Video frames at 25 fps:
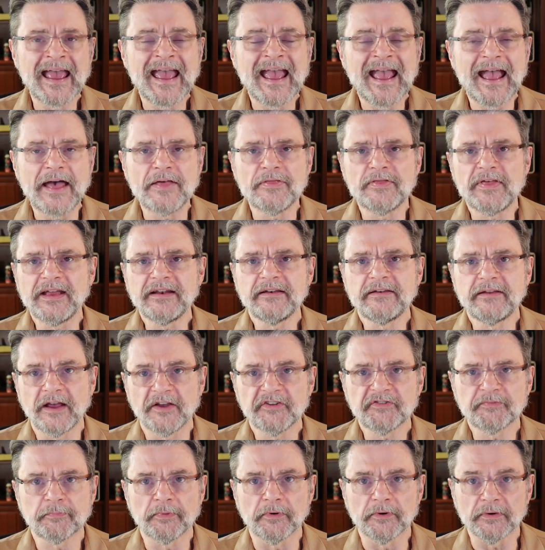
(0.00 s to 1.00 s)
And they
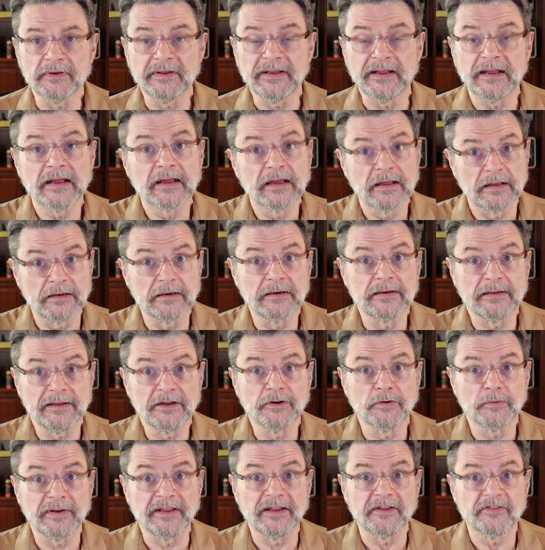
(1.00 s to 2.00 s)
desperately,
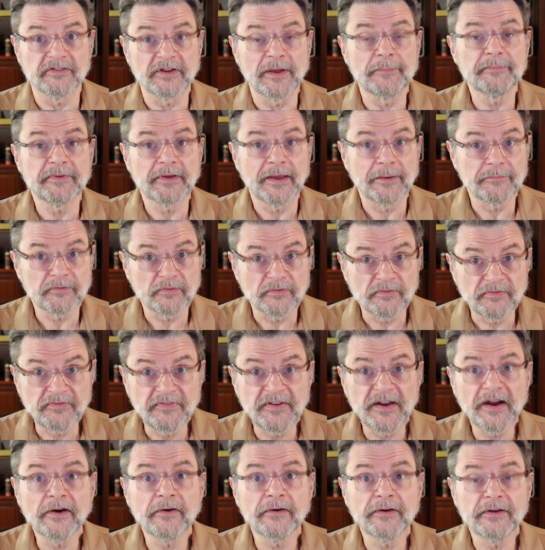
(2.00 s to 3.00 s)
literally, sometimes
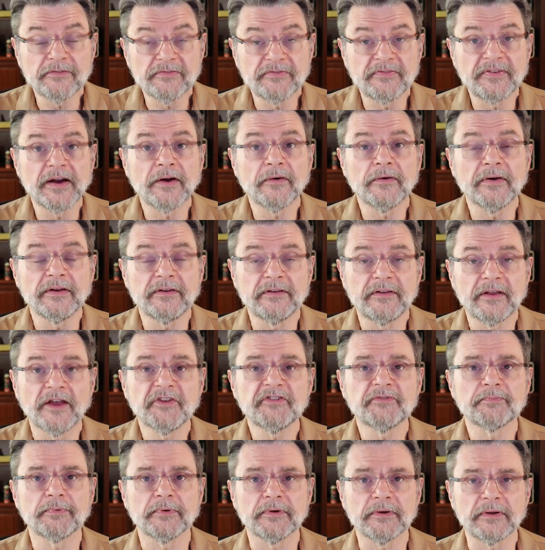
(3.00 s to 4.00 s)
very, very
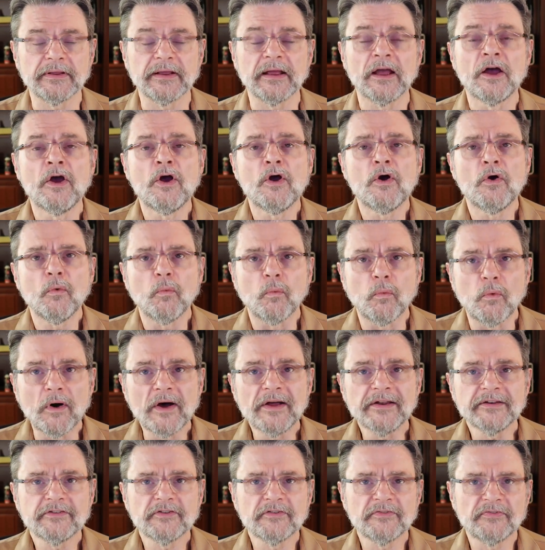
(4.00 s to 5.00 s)
desperately,
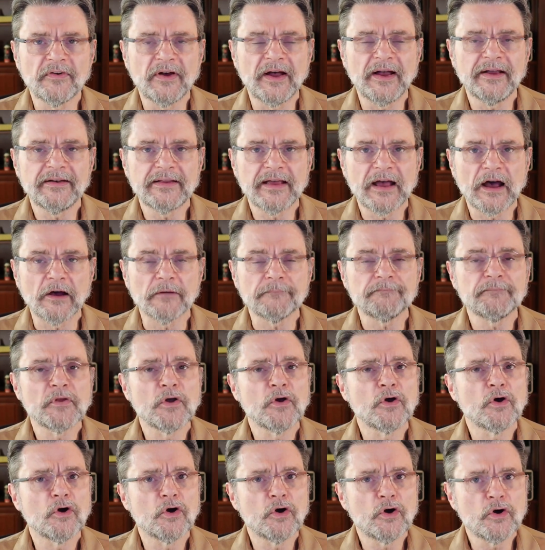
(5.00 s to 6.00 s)
want to find out
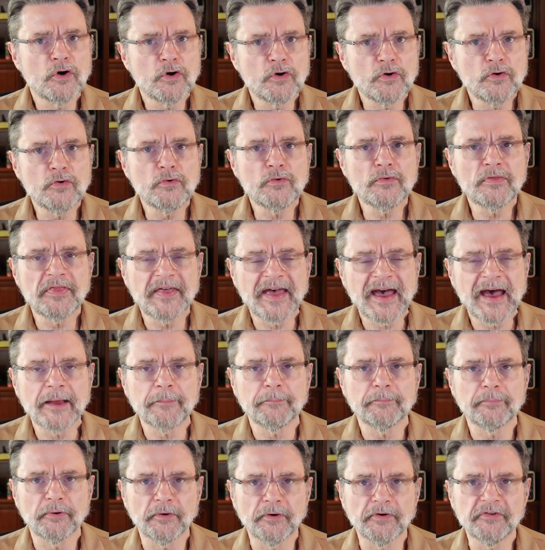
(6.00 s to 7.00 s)
who
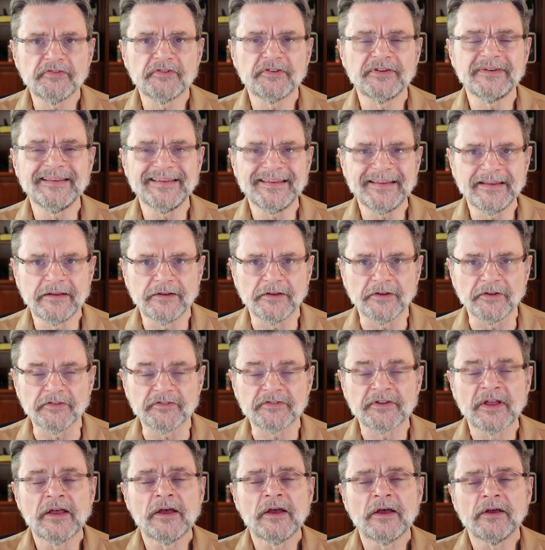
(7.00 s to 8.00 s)
that person
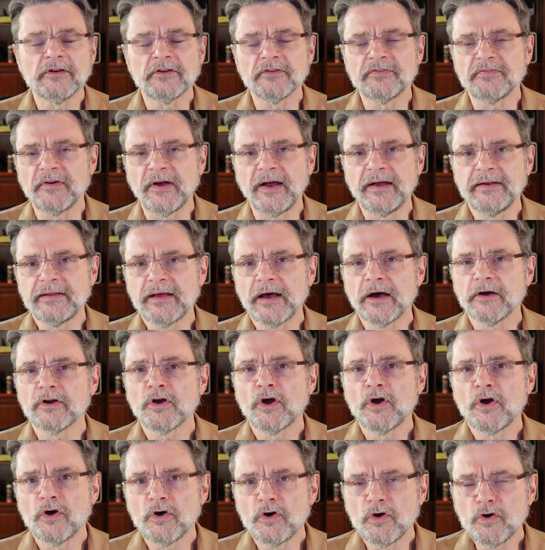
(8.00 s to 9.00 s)
is, to find out
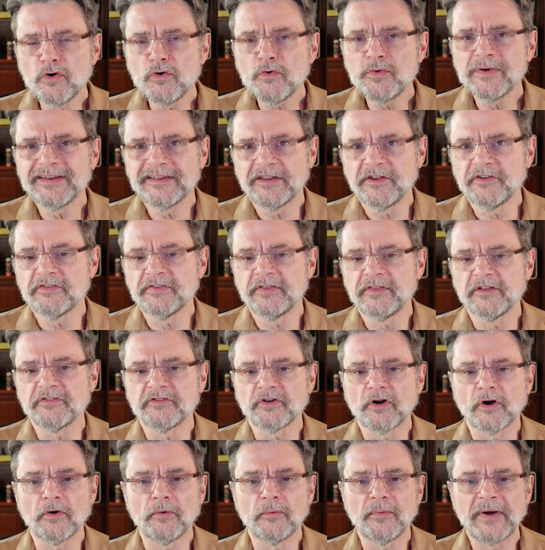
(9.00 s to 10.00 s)
who it is that's
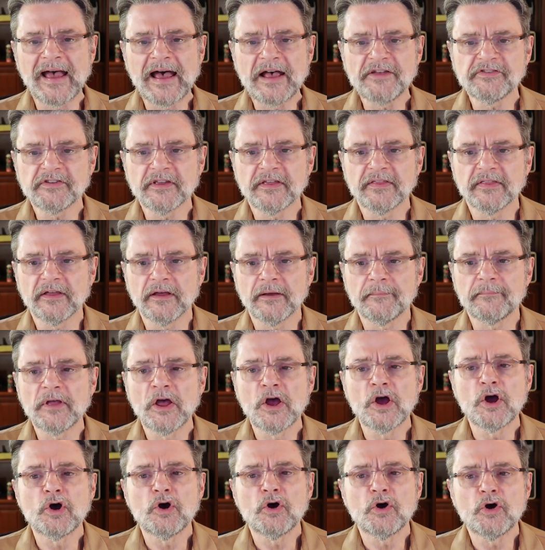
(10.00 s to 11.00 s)
harassing them,
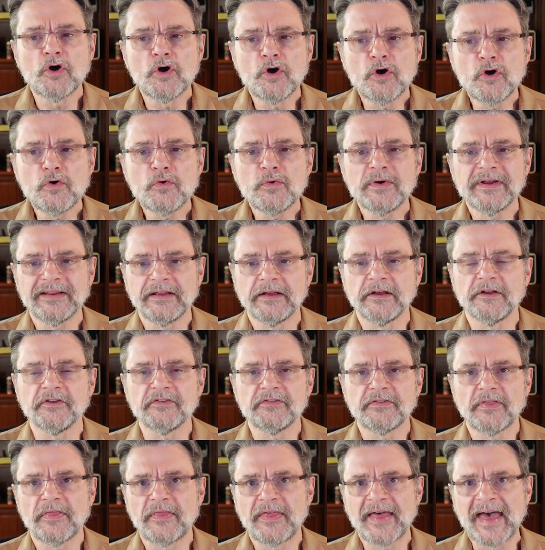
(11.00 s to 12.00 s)
who it
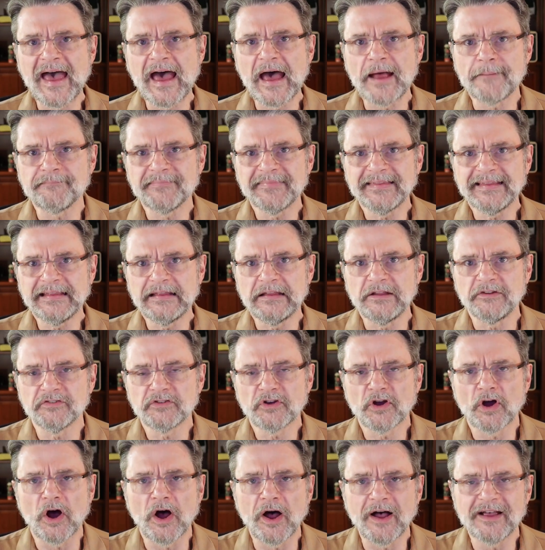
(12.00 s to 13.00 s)
is that is
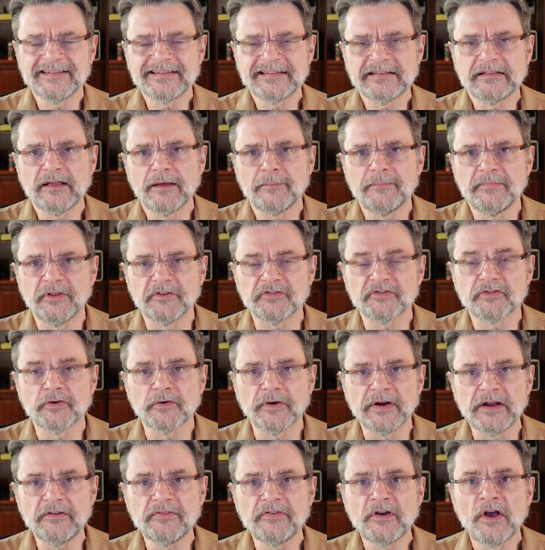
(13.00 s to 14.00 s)
causing them this
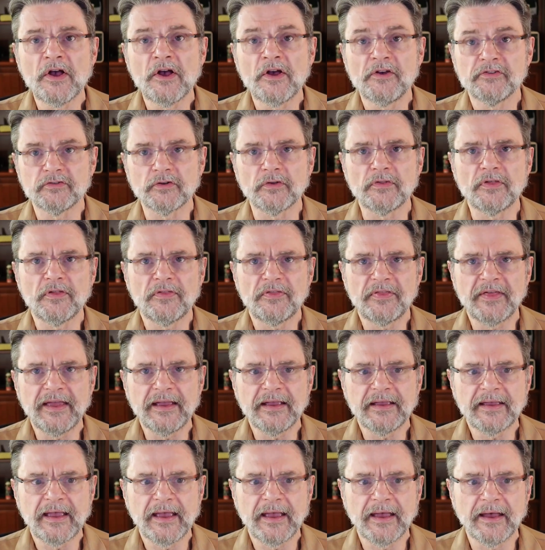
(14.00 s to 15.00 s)
grief, so that they
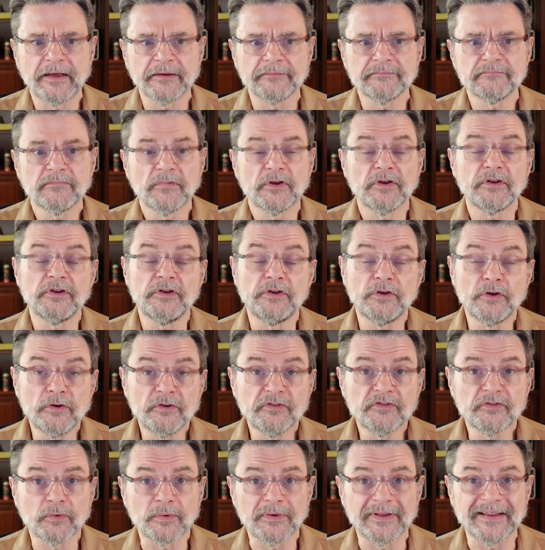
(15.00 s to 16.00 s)
can
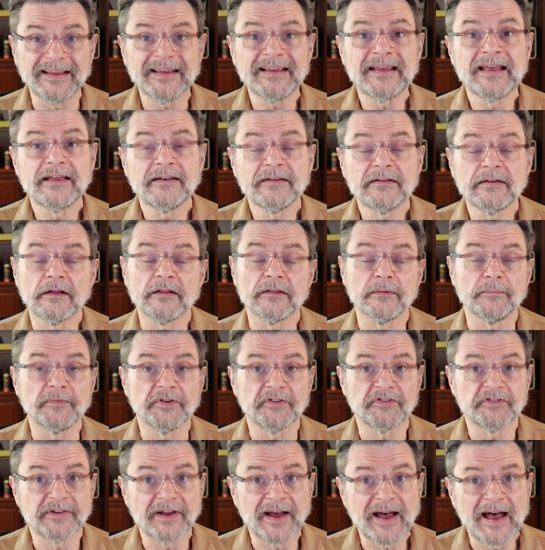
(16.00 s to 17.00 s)
usually tell them to
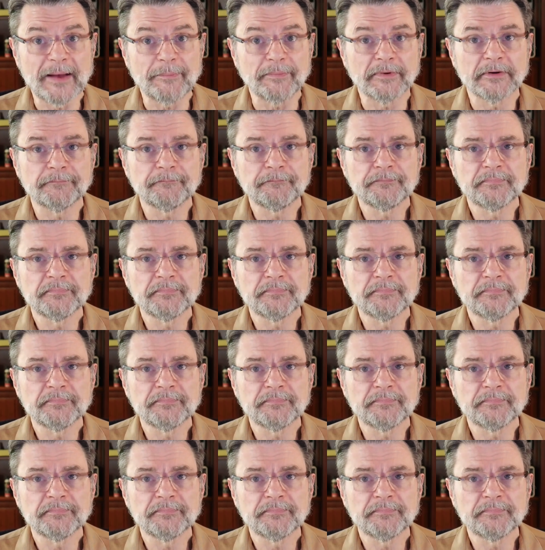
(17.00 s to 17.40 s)
stop.